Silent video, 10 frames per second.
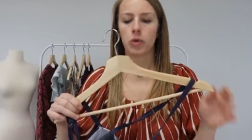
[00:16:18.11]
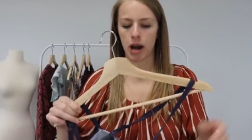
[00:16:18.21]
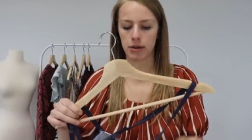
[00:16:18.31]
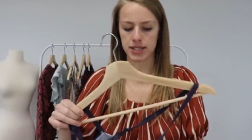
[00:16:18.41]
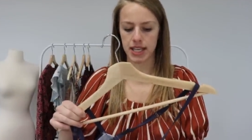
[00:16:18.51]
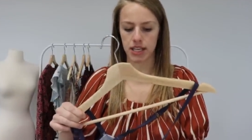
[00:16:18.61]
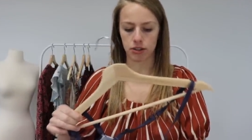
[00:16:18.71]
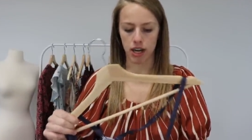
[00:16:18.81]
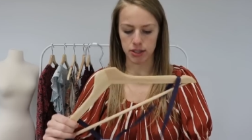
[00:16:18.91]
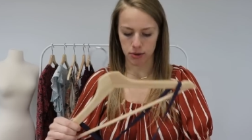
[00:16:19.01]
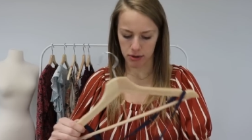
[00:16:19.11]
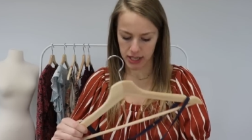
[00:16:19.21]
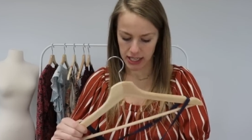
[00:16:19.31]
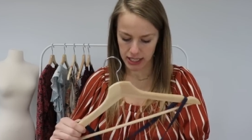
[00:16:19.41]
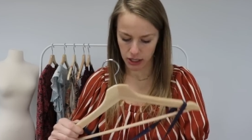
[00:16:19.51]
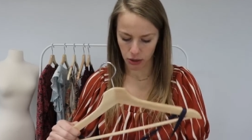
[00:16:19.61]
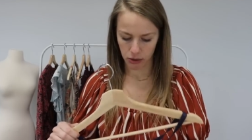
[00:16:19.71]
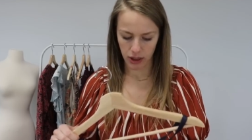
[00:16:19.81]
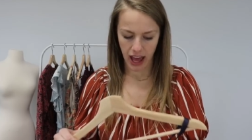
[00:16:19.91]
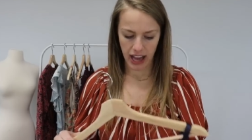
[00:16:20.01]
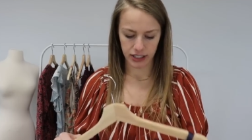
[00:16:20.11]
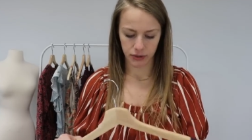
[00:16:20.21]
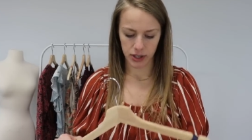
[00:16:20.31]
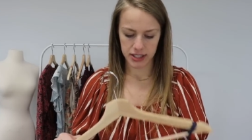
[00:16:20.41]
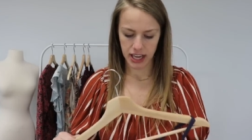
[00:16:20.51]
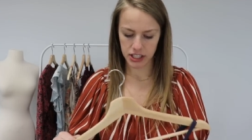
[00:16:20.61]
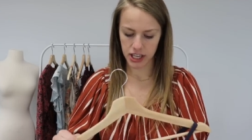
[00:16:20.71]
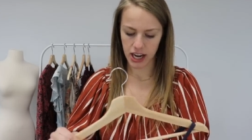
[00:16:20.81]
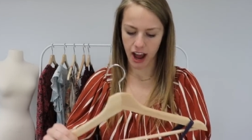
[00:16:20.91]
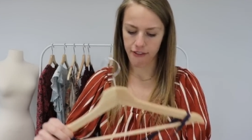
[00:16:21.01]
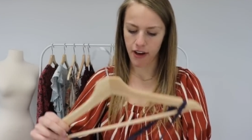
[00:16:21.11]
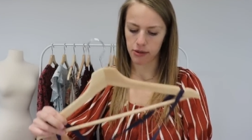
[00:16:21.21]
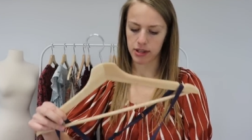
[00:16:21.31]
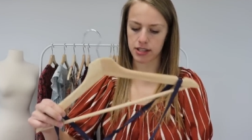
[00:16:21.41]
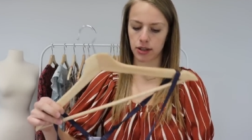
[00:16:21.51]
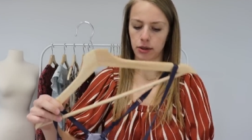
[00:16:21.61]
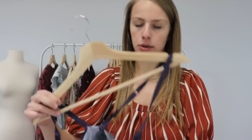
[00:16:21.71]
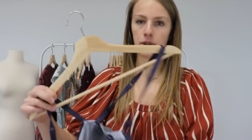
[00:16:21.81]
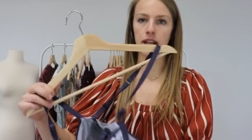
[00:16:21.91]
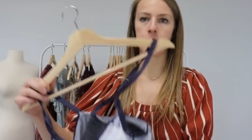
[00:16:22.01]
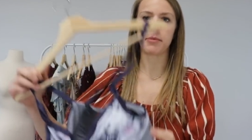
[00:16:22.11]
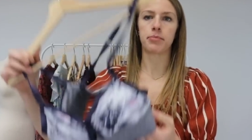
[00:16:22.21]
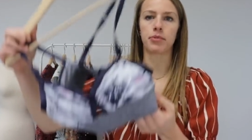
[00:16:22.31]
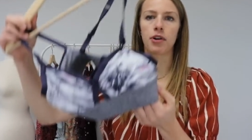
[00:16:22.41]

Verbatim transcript: when I was in Crossroads, I did go through the activewear section. I found this Lululemon